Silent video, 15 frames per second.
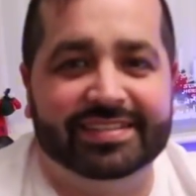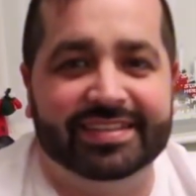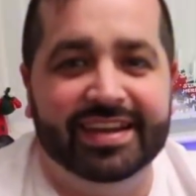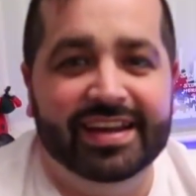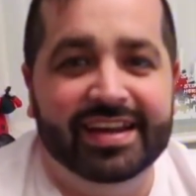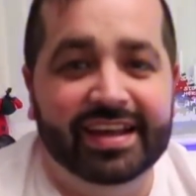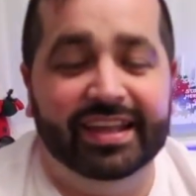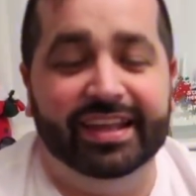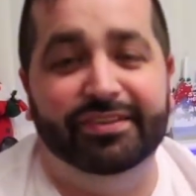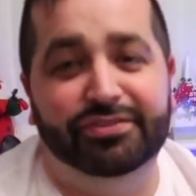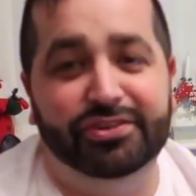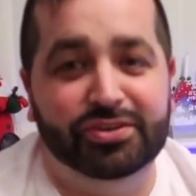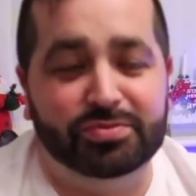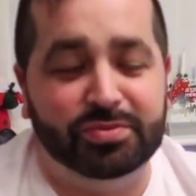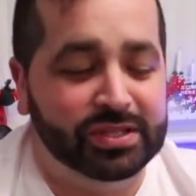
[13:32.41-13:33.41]
And if
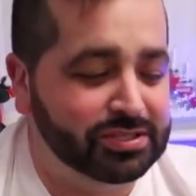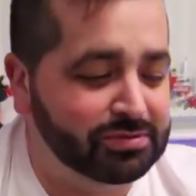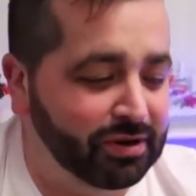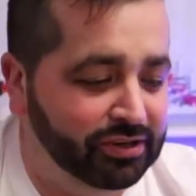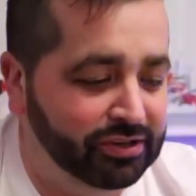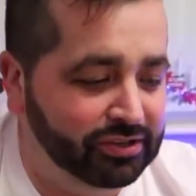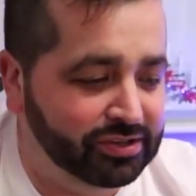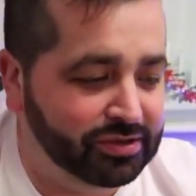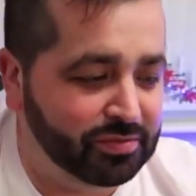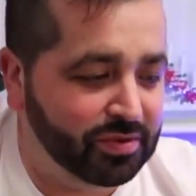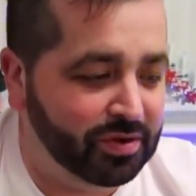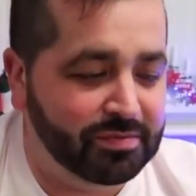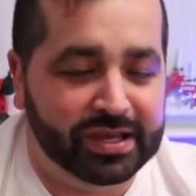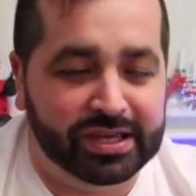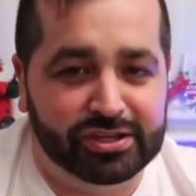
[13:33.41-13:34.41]
yous win tomorrow,
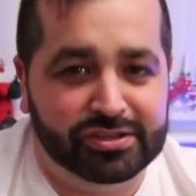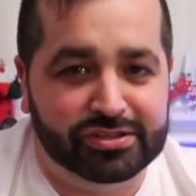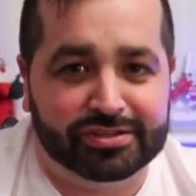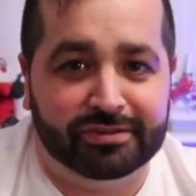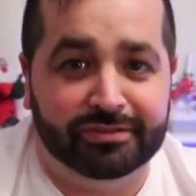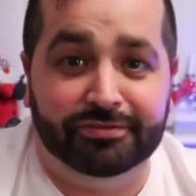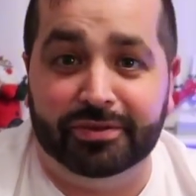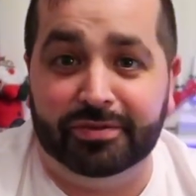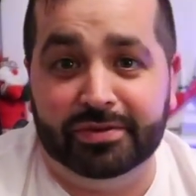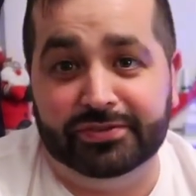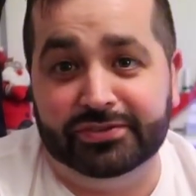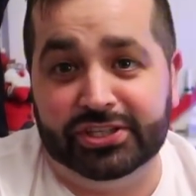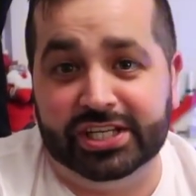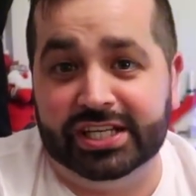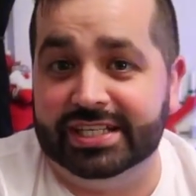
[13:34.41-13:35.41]
we'll make you some view
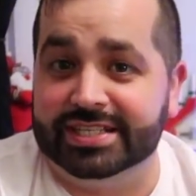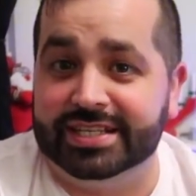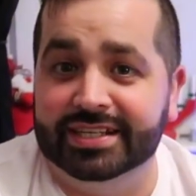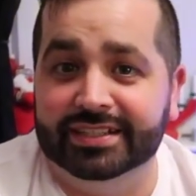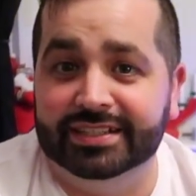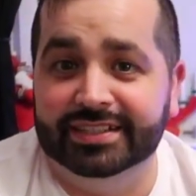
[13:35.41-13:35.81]
of cheese.